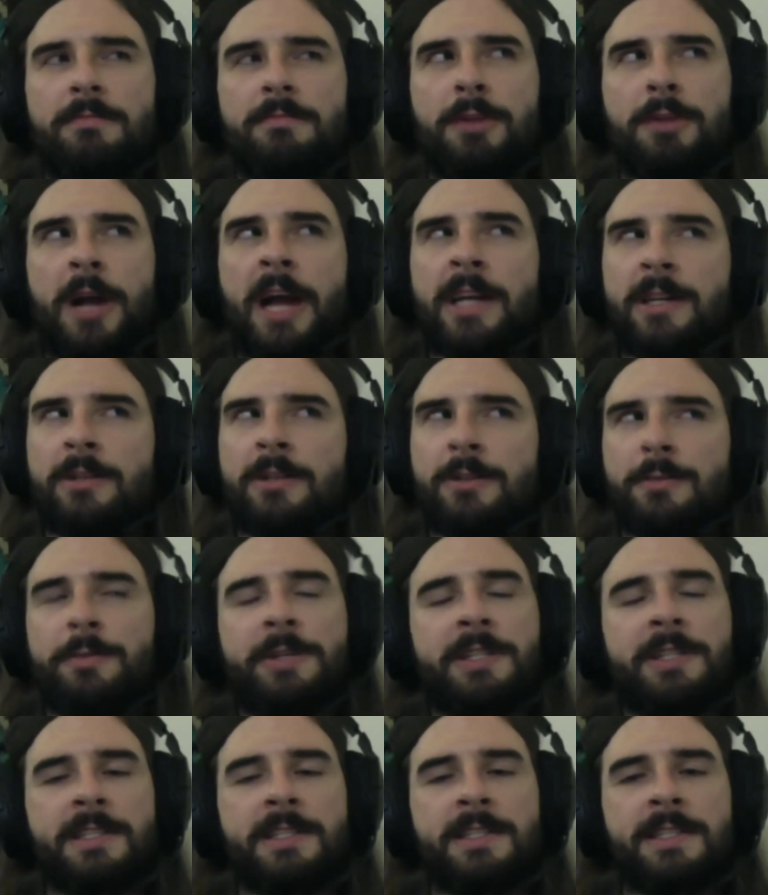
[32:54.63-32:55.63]
practical
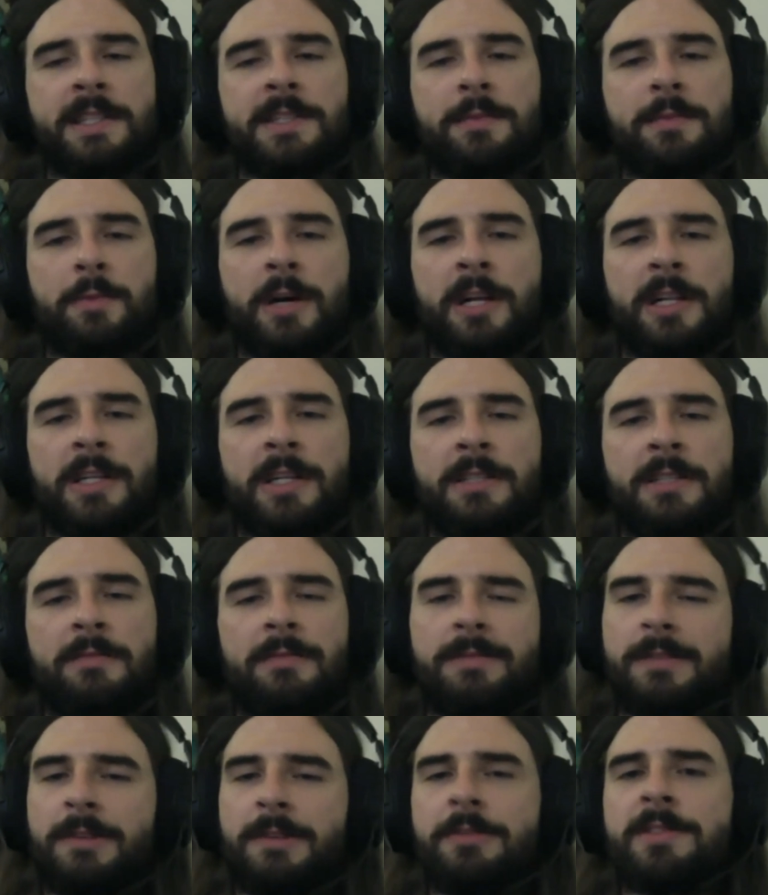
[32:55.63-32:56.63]
reasons, as well as
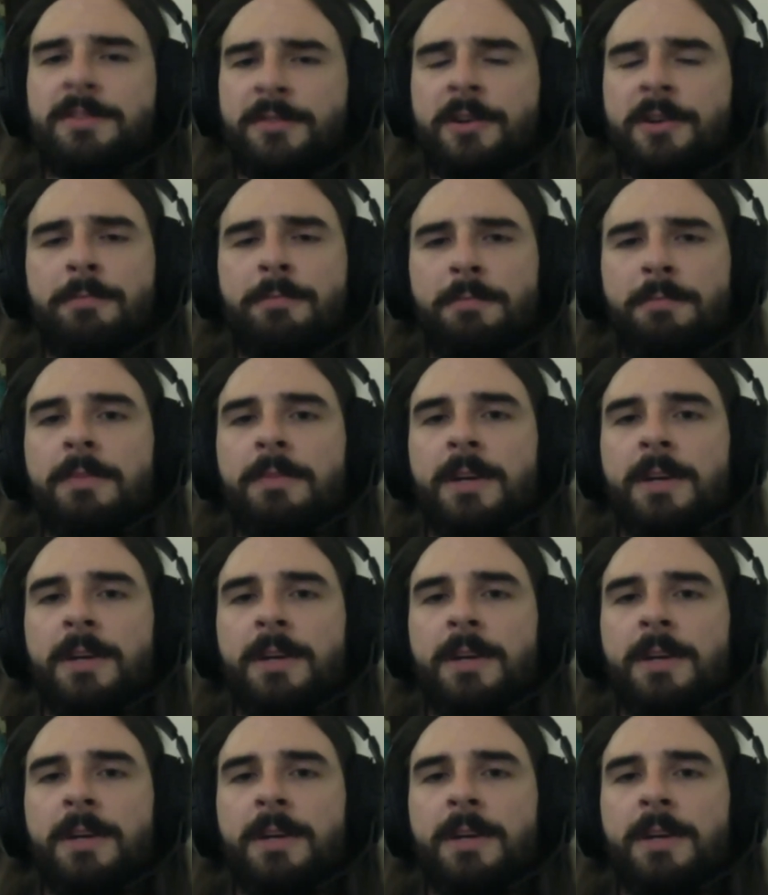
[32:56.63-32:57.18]
it was for